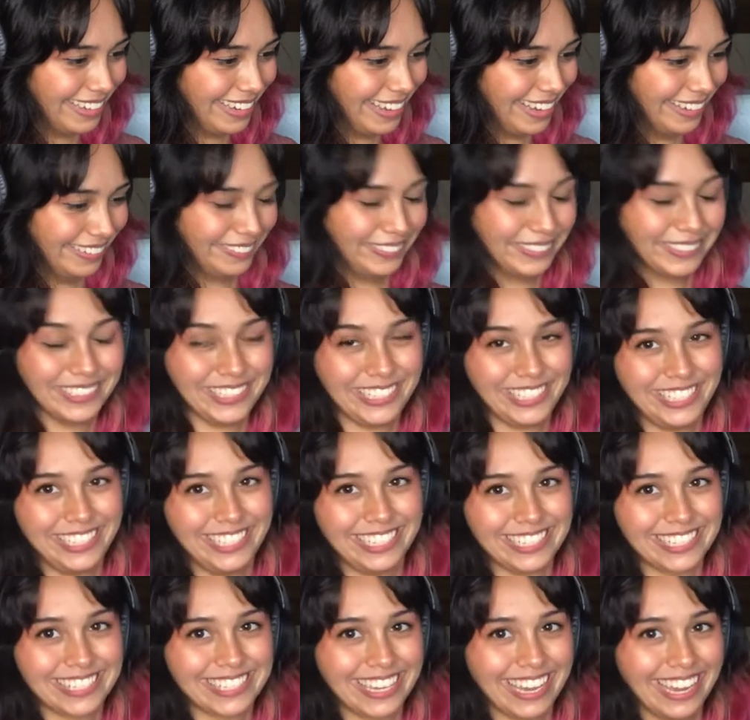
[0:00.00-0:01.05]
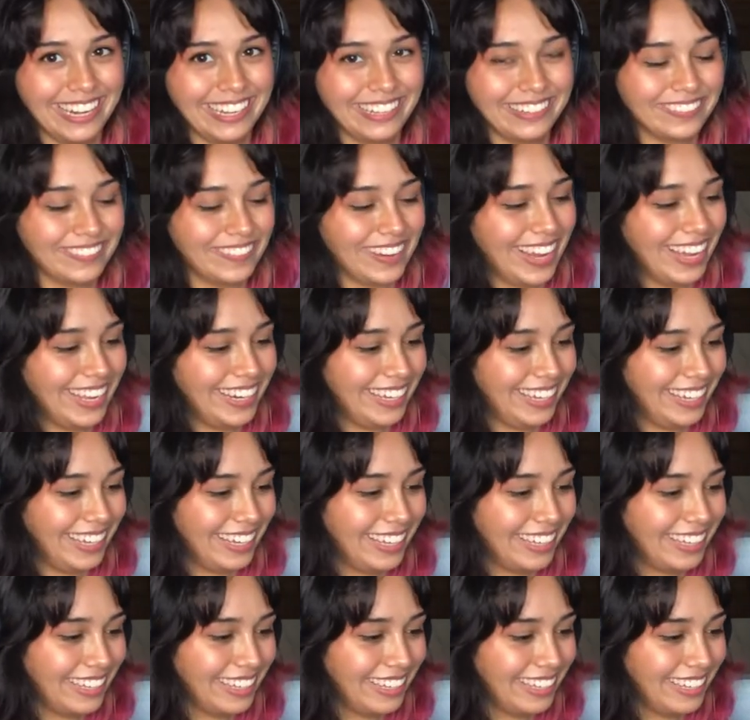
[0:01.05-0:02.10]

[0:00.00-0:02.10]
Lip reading: Everyone's just getting ready.